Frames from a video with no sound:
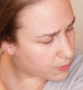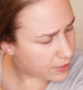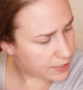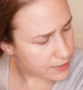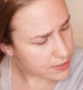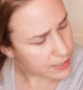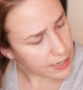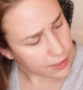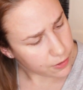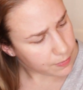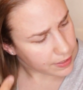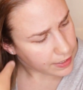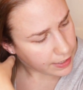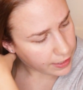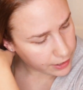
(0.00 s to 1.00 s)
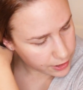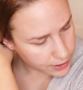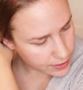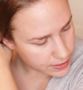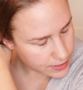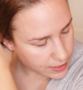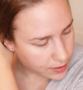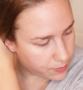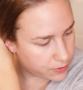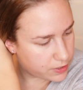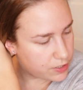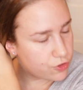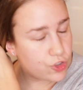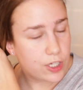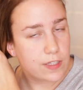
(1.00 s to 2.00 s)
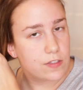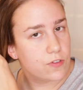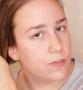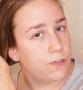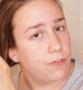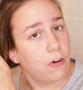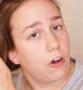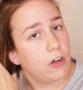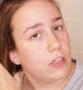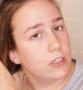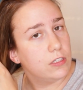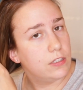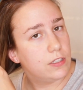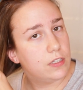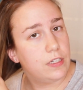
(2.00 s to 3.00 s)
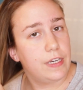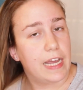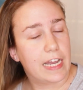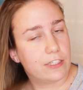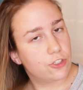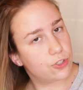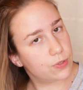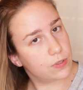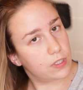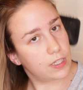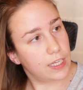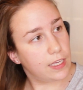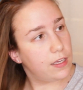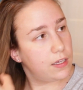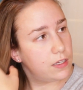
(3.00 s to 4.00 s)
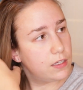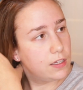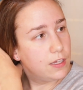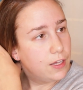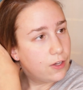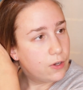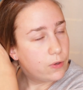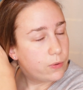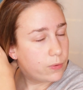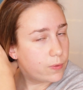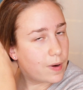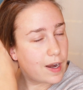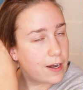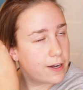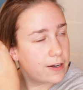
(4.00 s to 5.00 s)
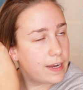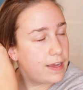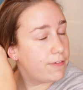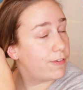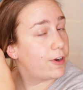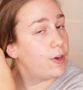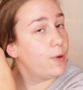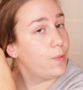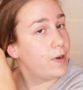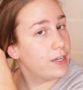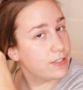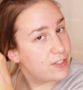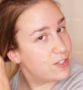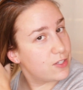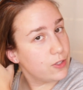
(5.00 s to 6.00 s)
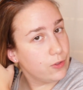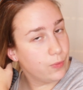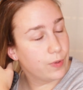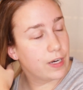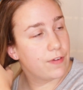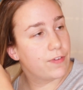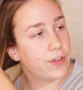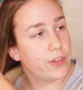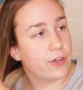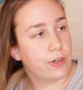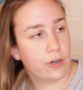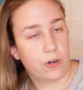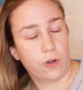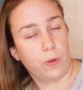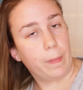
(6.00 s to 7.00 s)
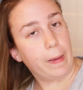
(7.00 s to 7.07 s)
when I style my hair, it's able to just fall naturally wherever it wants to, wherever the curl